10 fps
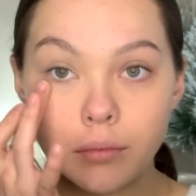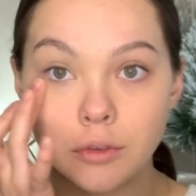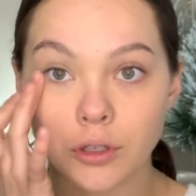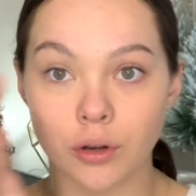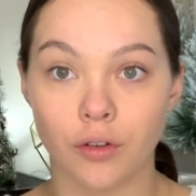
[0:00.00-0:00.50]

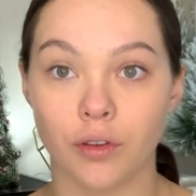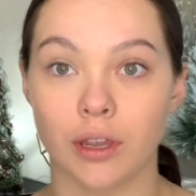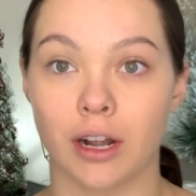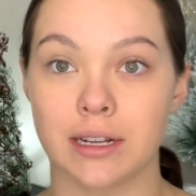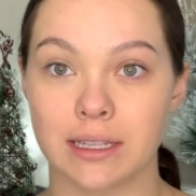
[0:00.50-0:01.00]
So I don't know if you
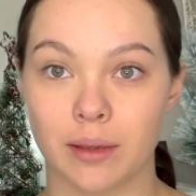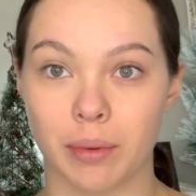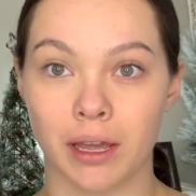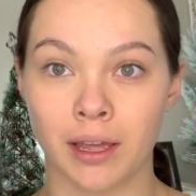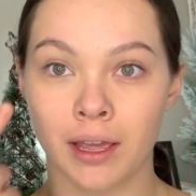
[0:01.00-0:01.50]
can already see,
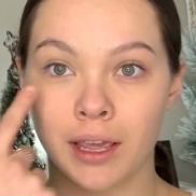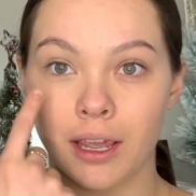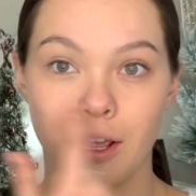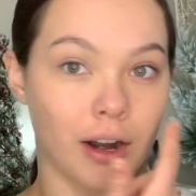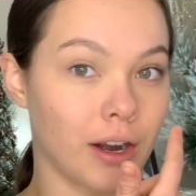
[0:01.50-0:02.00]
but
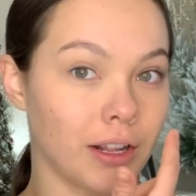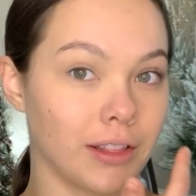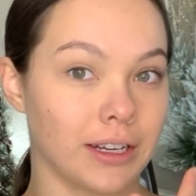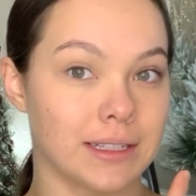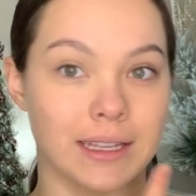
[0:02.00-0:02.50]
it already
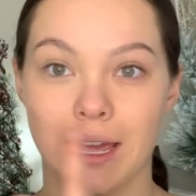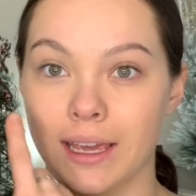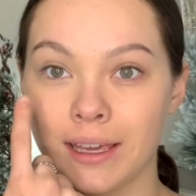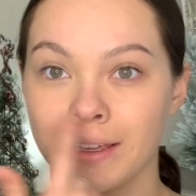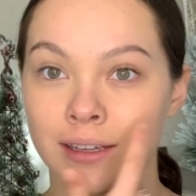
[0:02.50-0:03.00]
looks like